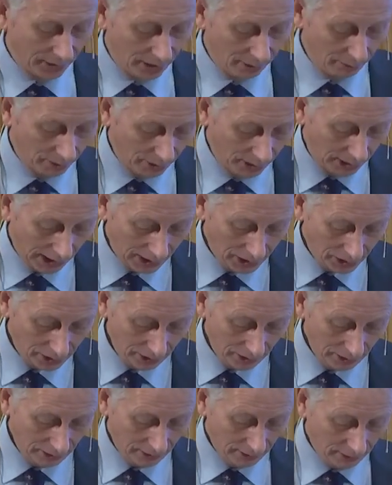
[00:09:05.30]
in the
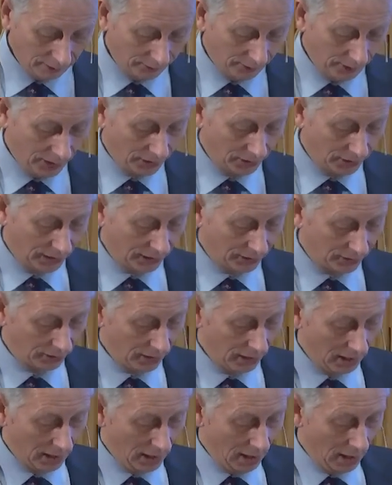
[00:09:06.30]
communication. The first
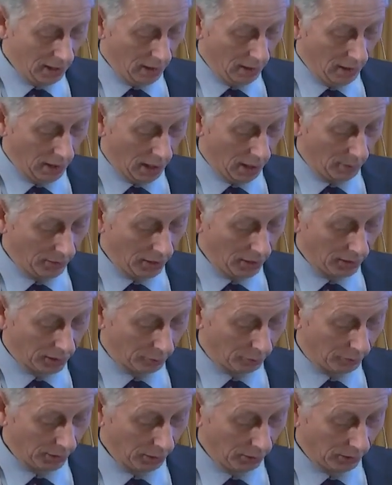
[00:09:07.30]
is uh, we're going
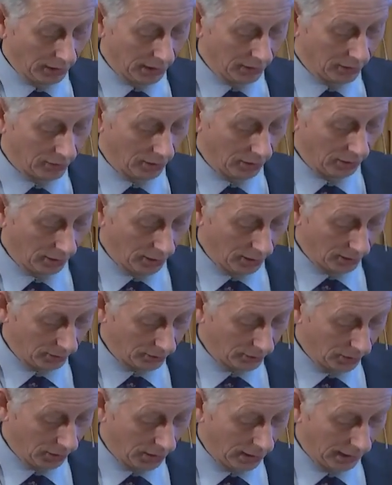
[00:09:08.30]
to build in cir
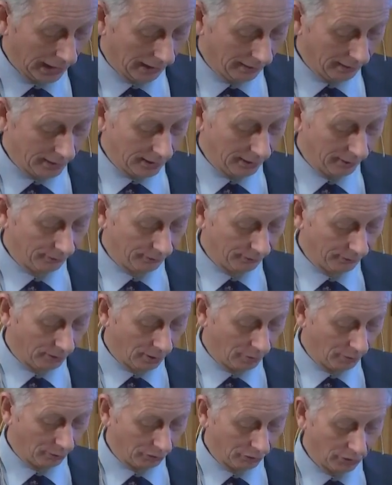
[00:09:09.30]
circularity
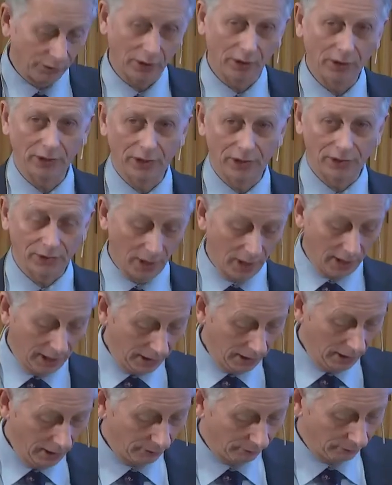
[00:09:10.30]
from product
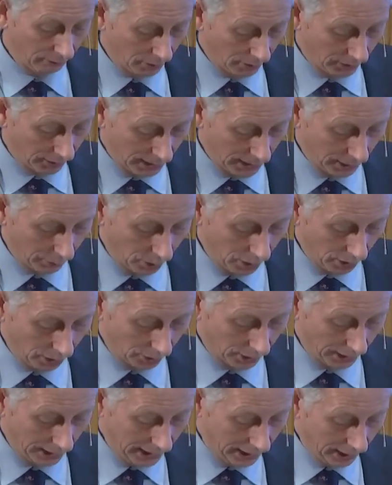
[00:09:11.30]
design through the
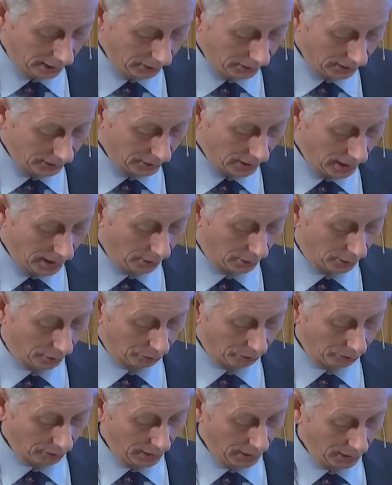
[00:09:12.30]
work on eco-design on
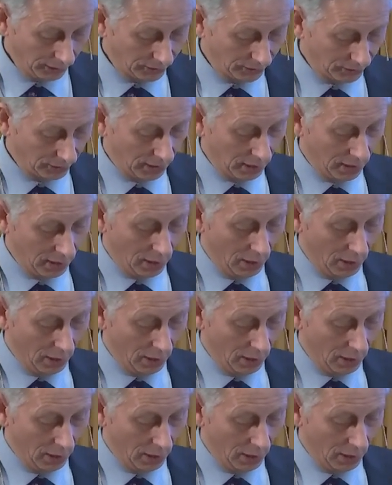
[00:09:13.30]
products.